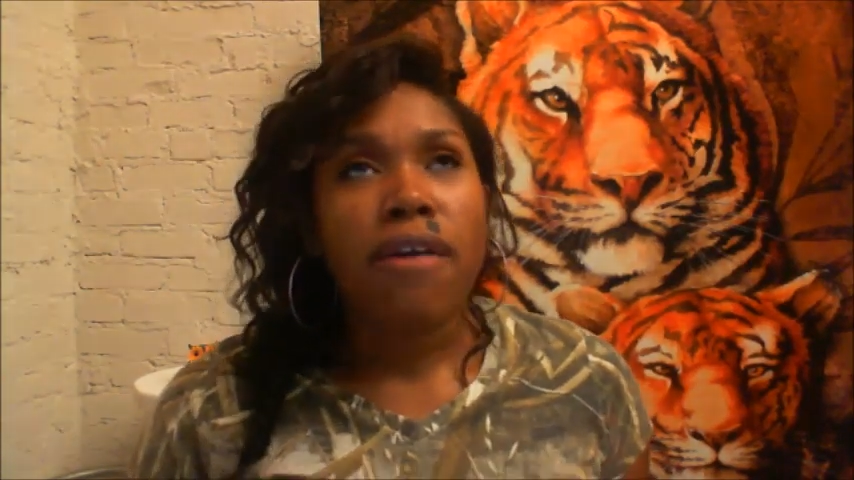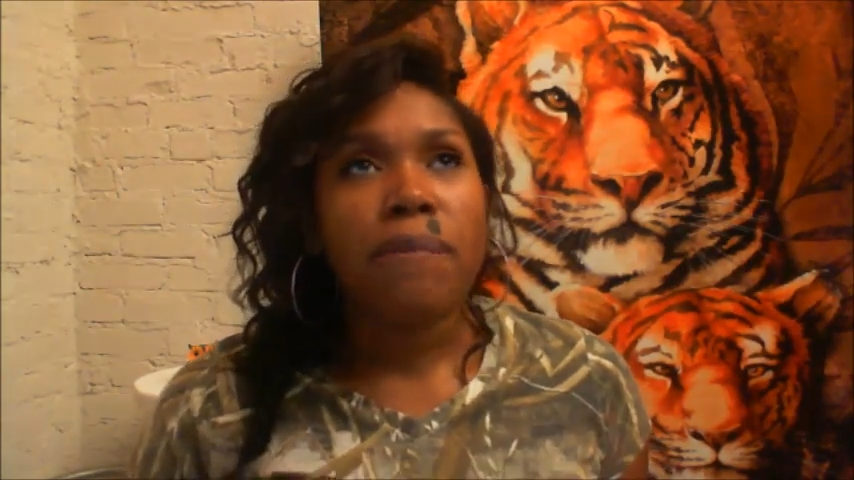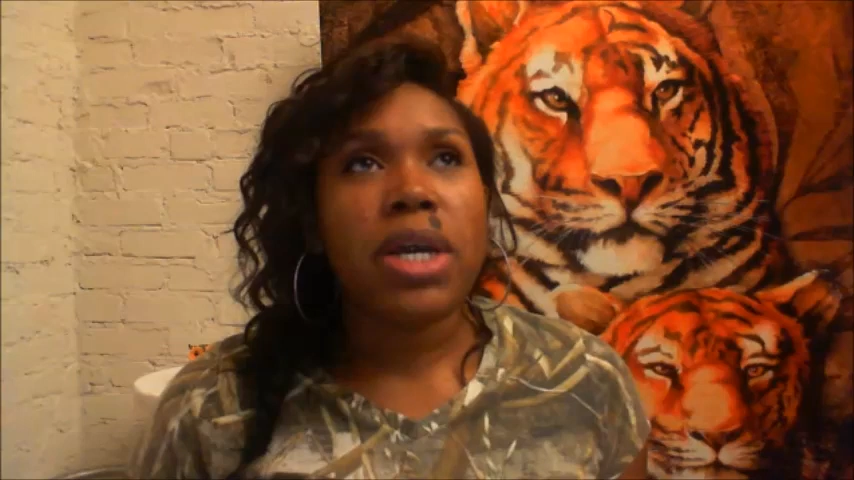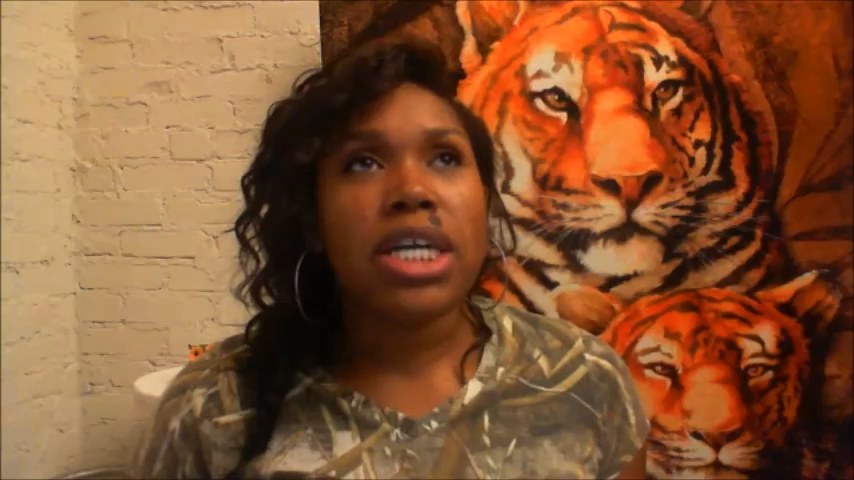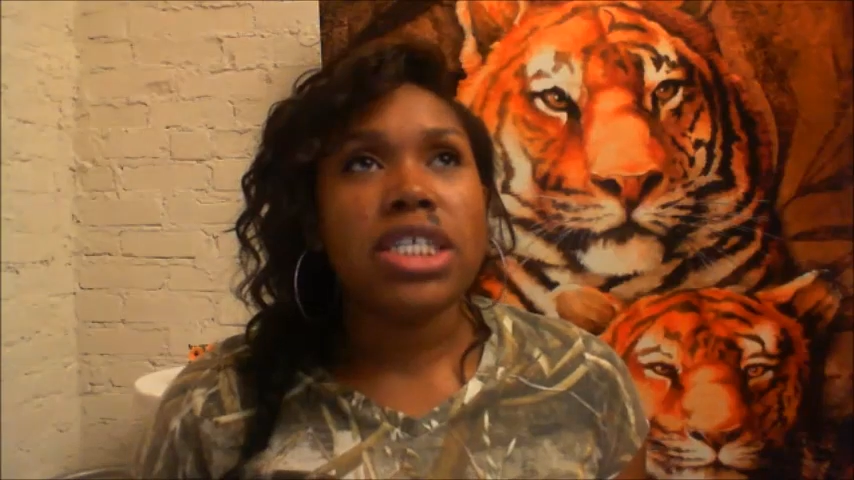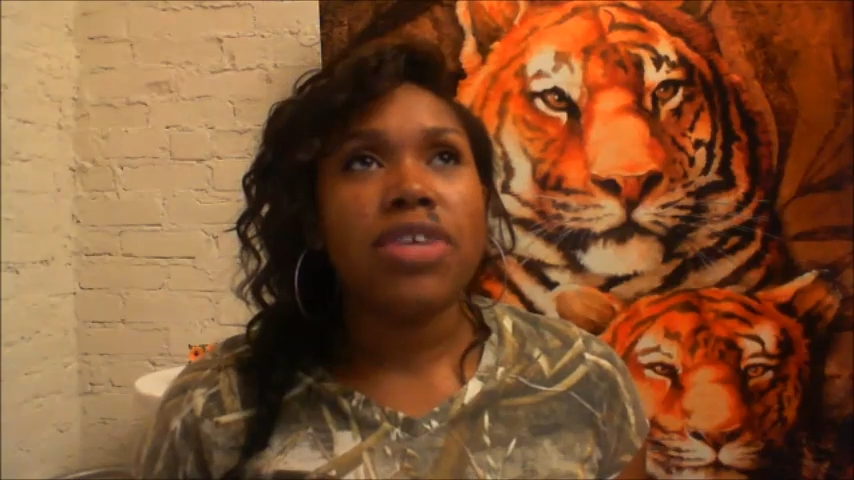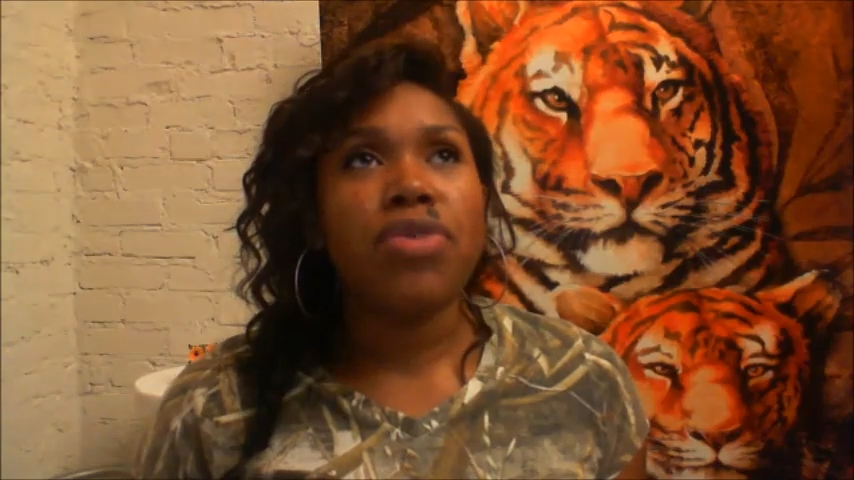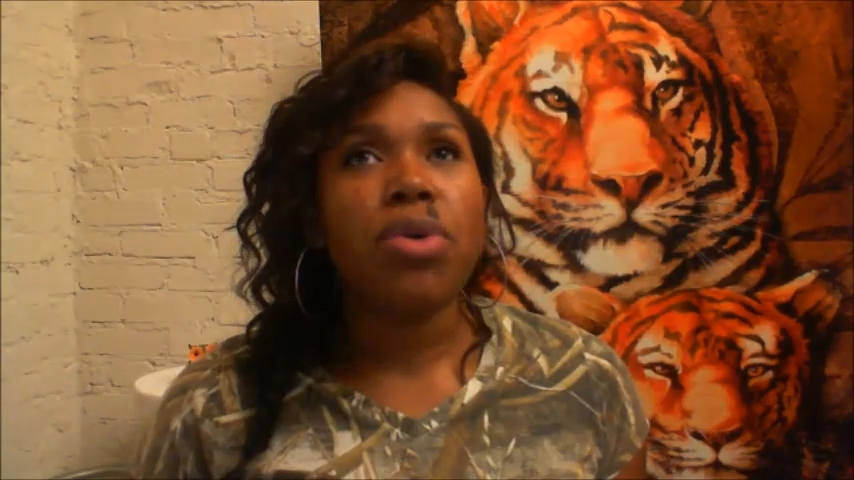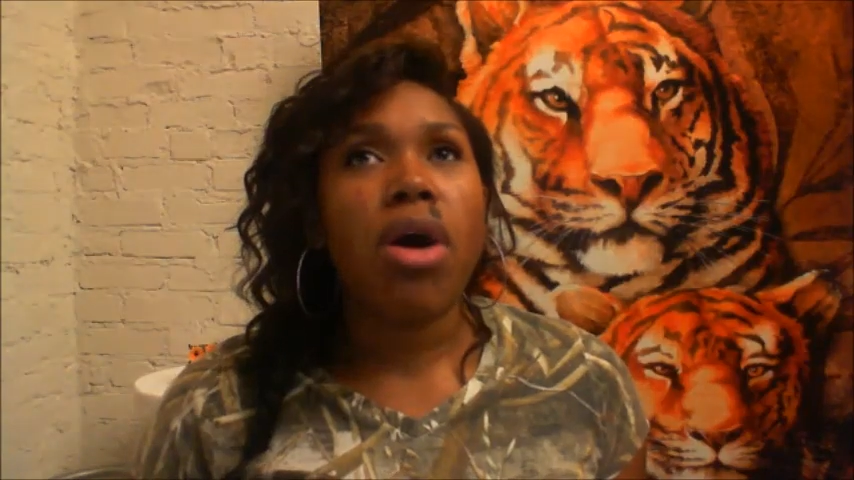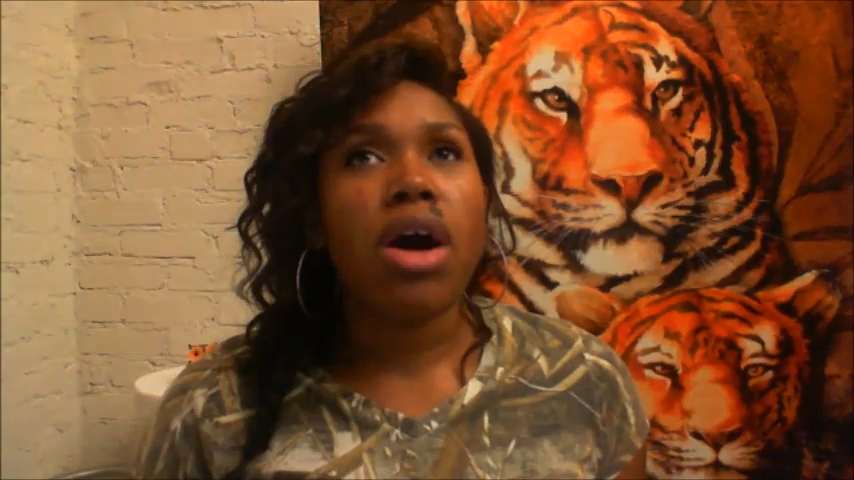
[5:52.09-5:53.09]
because if
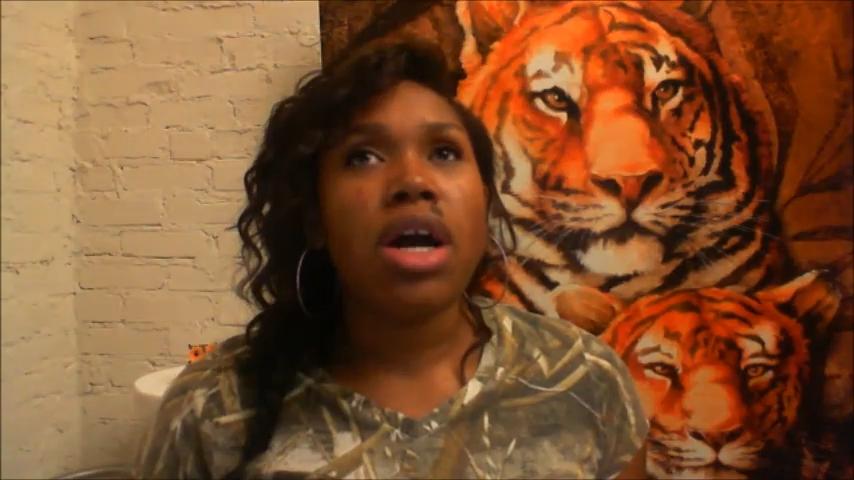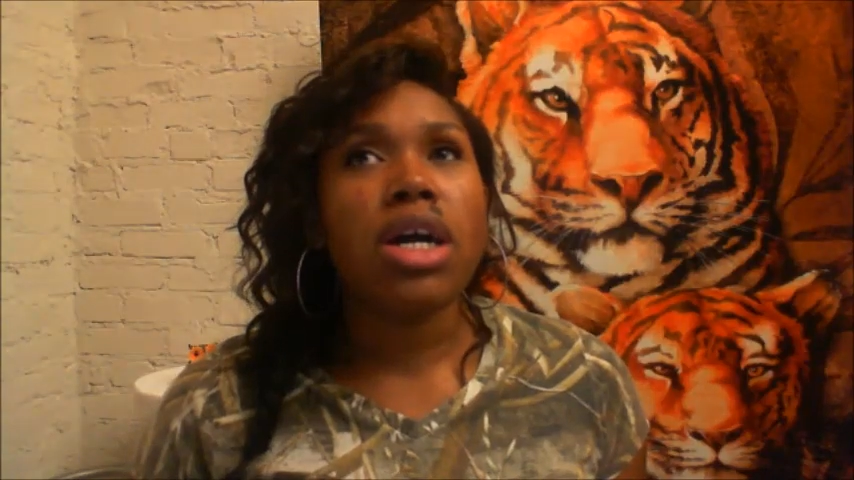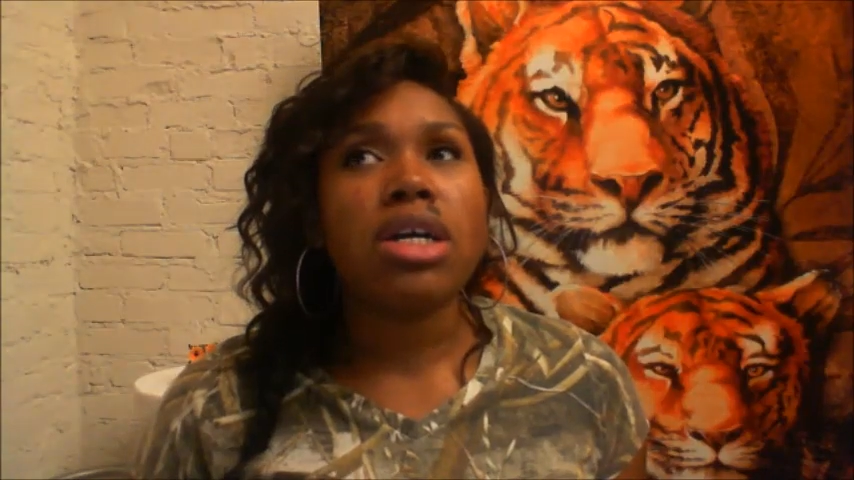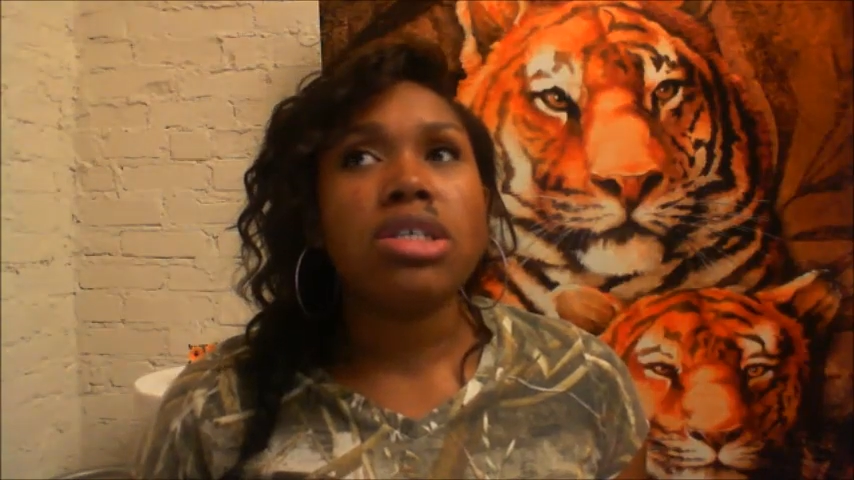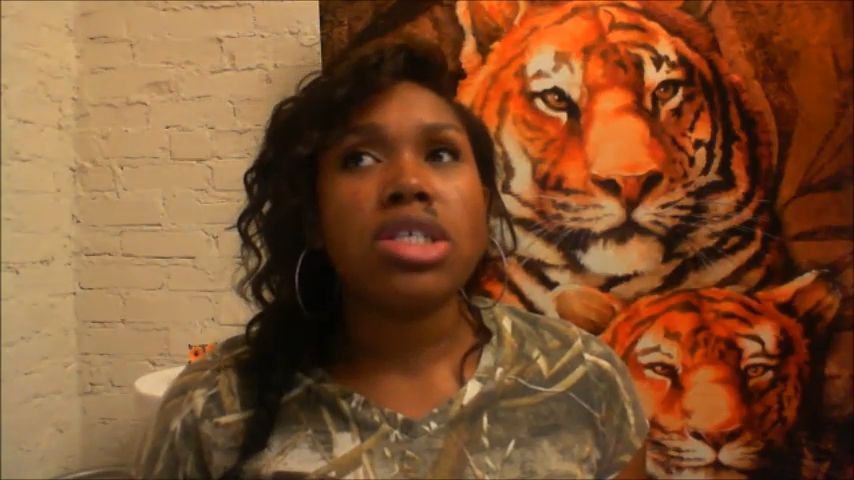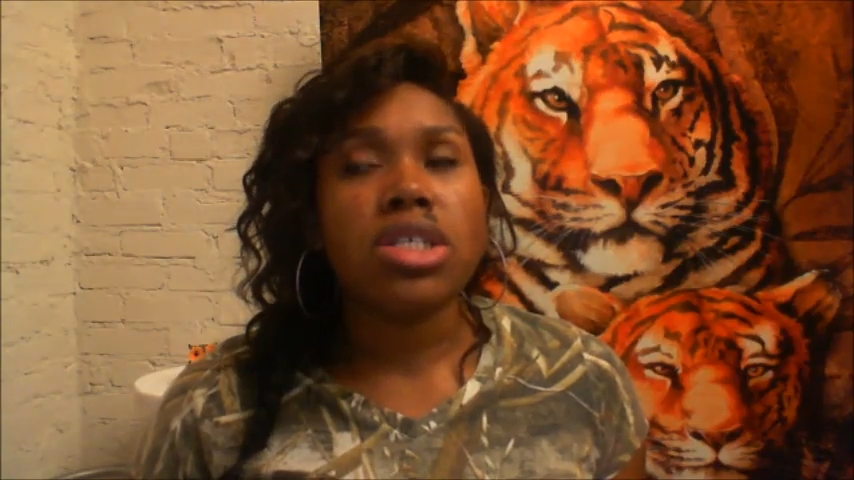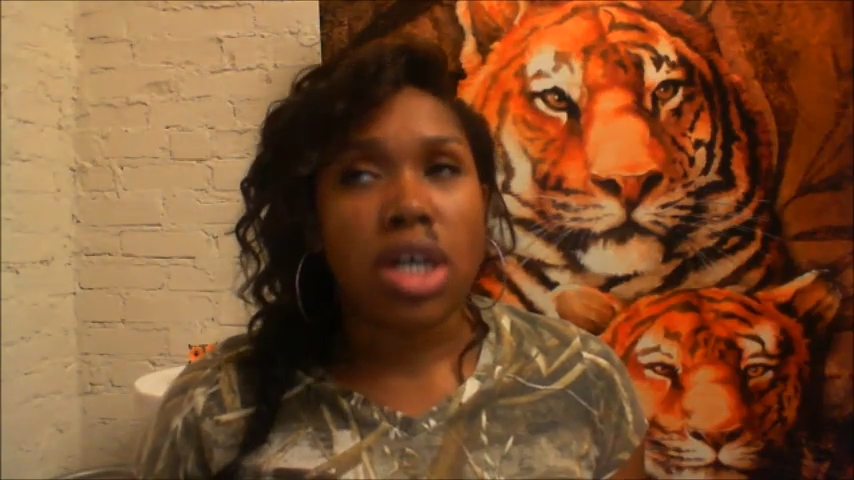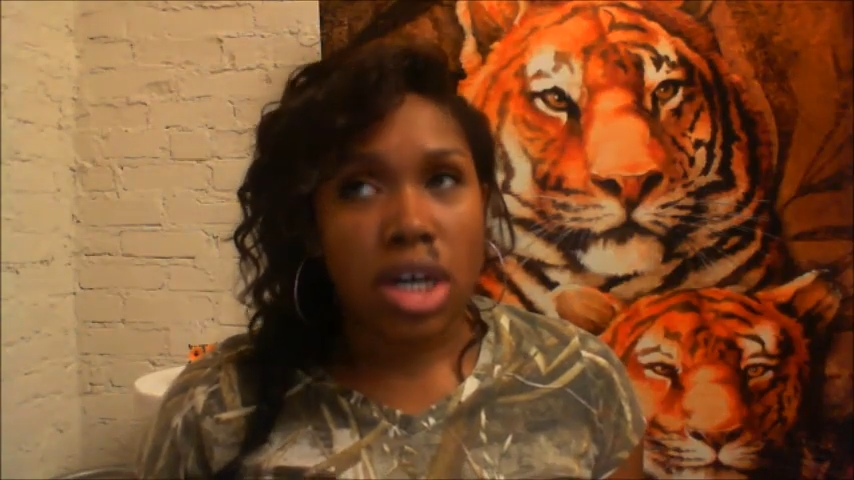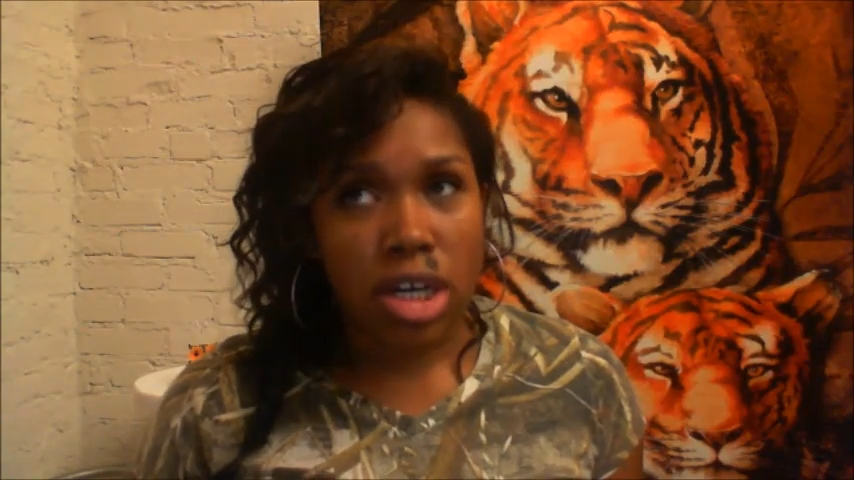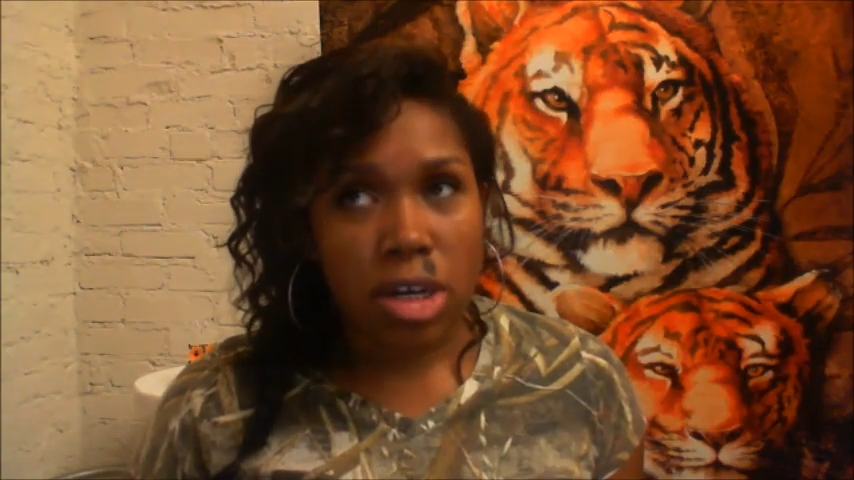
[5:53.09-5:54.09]
you are
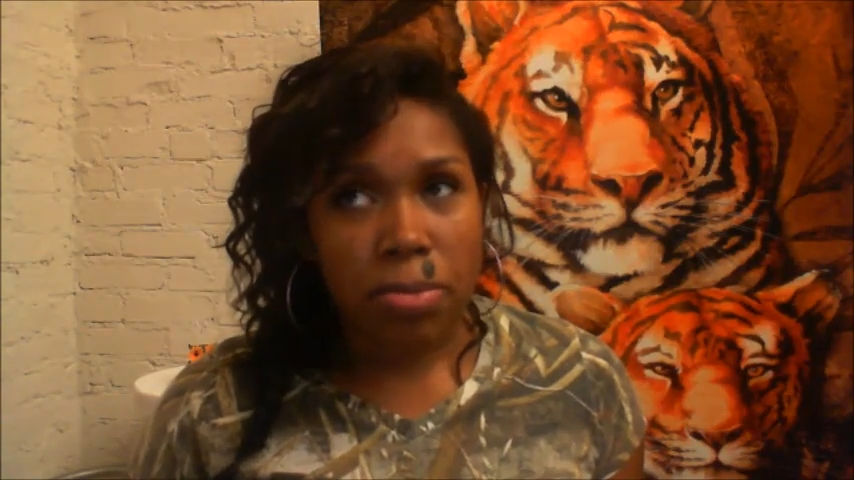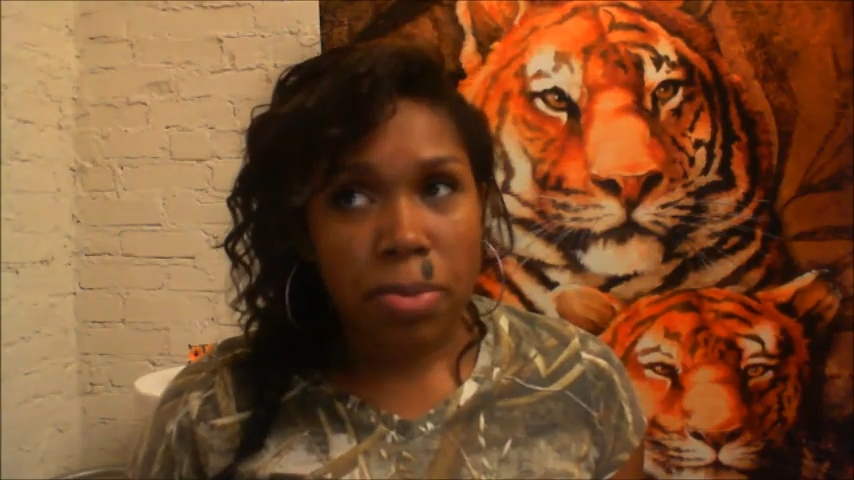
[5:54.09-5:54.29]
stuck,